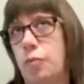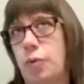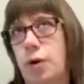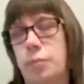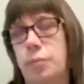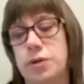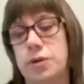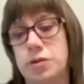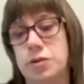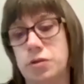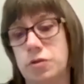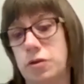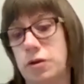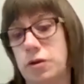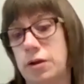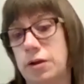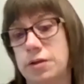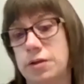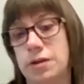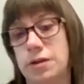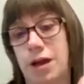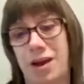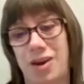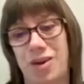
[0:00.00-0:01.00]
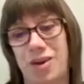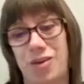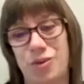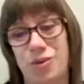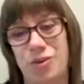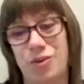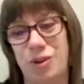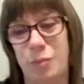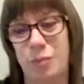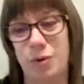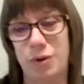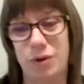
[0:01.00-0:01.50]
probably starting to kind
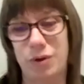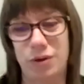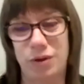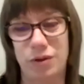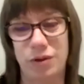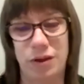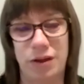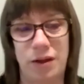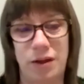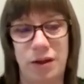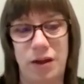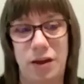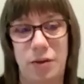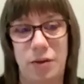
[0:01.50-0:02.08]
of really build